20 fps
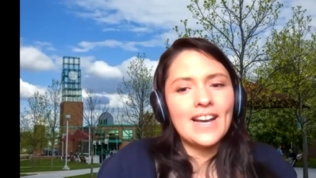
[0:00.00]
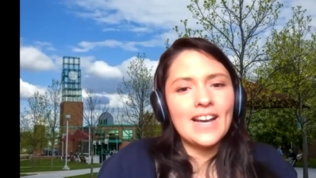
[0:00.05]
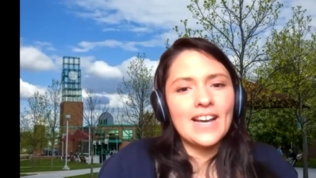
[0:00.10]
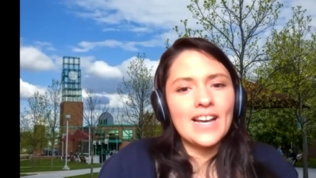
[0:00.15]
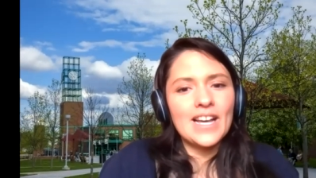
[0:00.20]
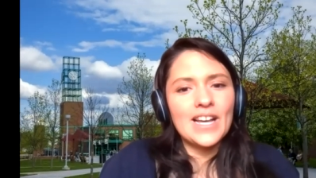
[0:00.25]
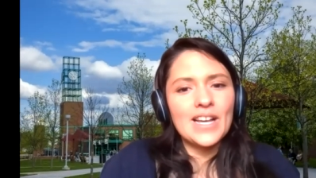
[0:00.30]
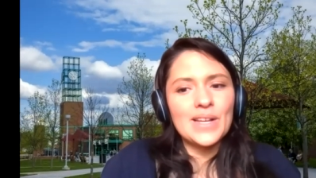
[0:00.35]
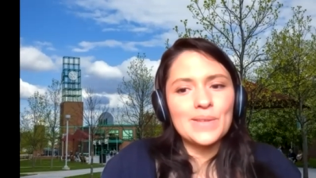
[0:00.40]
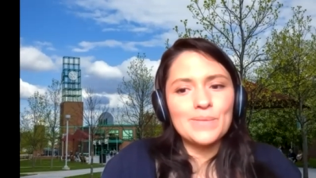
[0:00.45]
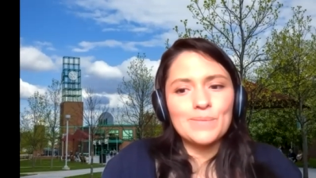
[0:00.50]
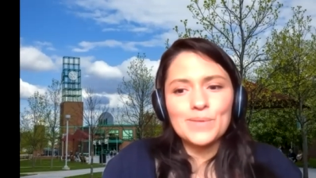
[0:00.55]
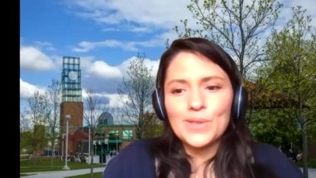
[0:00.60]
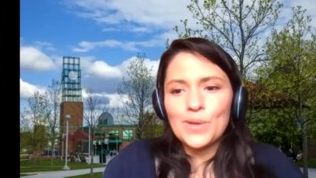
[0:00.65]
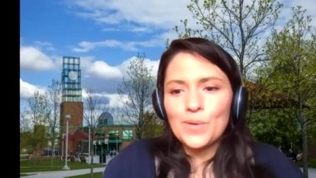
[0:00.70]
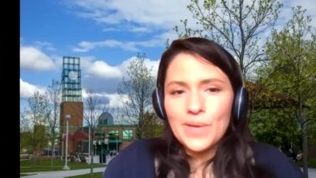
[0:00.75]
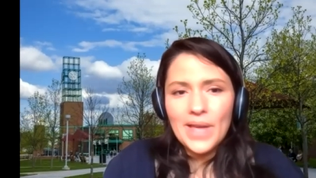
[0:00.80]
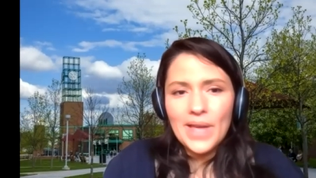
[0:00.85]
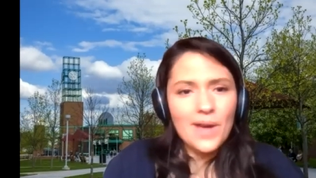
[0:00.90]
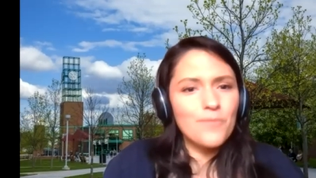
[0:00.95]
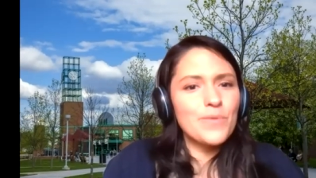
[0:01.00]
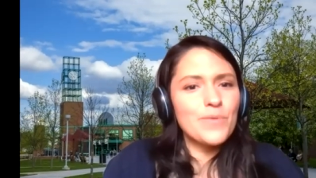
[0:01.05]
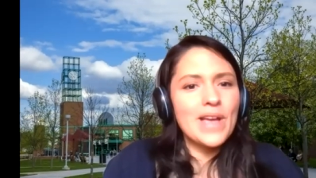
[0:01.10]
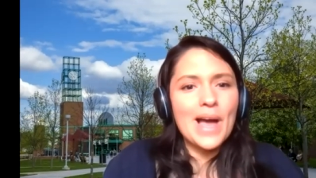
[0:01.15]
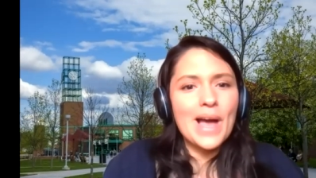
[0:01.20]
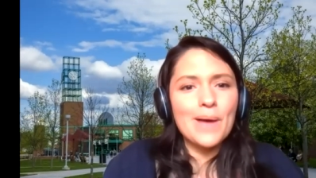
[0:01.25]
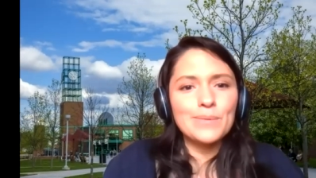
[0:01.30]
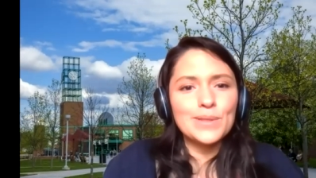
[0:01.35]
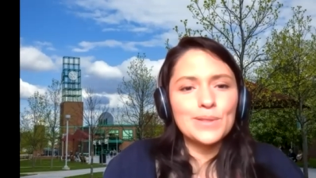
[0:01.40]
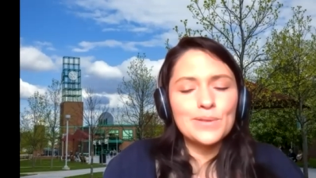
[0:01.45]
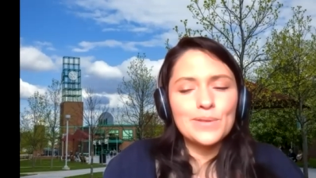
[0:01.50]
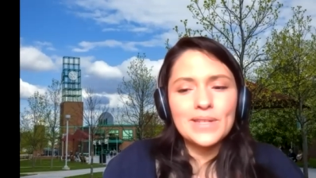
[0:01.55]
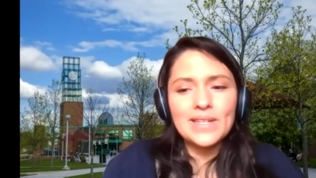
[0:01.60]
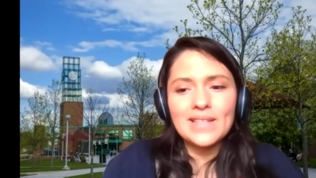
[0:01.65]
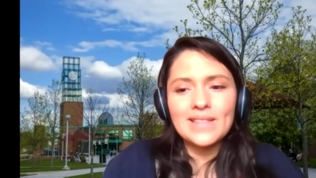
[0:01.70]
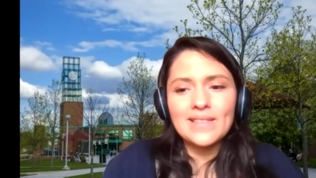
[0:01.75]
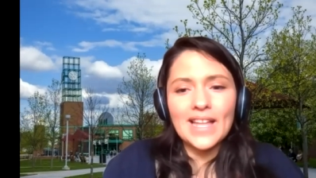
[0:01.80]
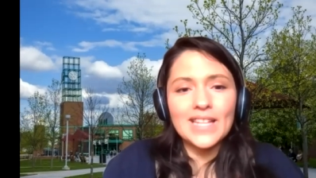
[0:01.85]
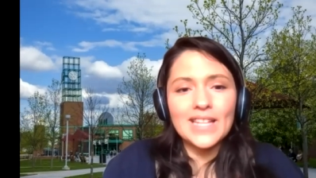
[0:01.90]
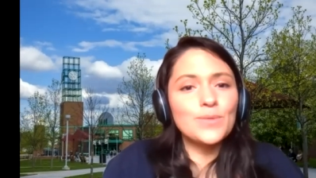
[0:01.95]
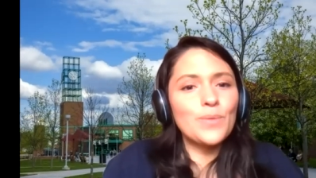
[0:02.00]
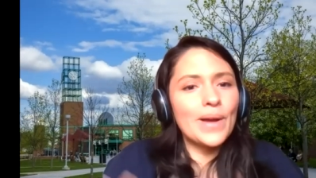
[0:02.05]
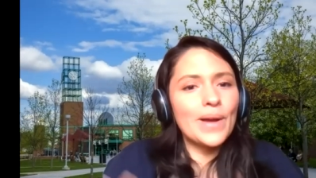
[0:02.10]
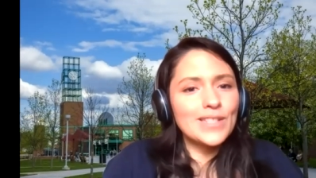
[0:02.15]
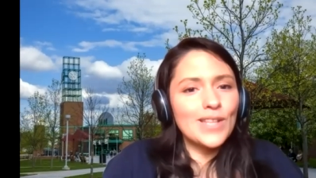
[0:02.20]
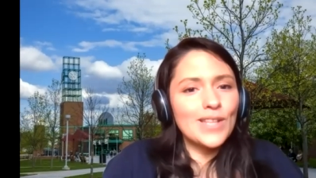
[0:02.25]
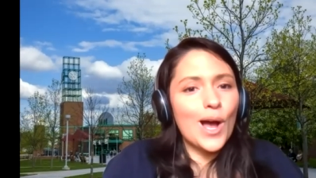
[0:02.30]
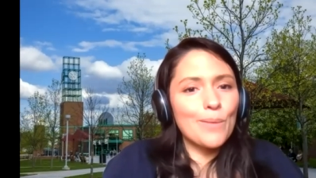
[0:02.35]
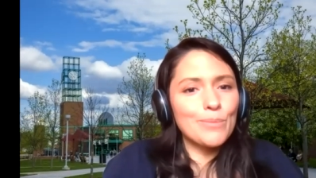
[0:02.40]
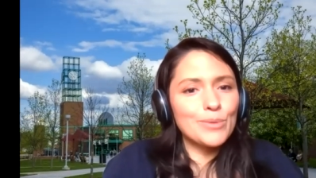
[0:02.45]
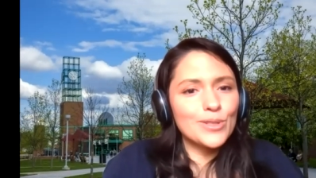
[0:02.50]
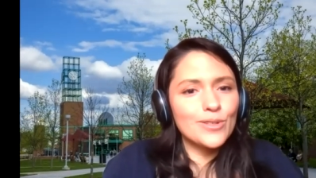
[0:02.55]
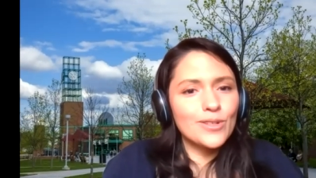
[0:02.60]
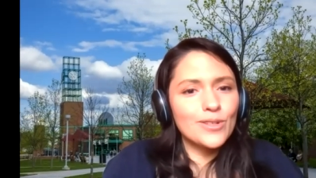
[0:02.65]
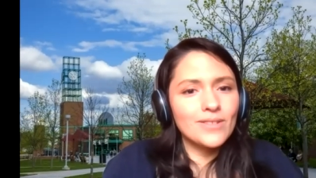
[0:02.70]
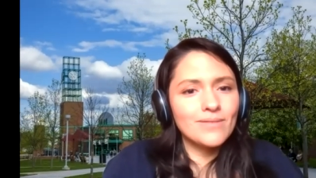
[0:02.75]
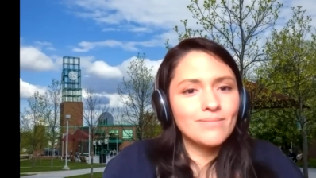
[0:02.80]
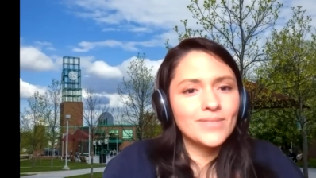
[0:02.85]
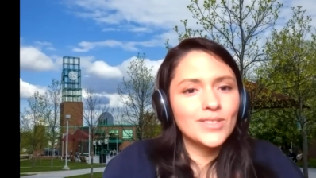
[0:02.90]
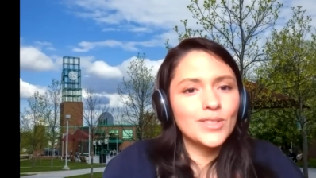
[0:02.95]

Um, so yeah, we absolutely, that's why it's optional.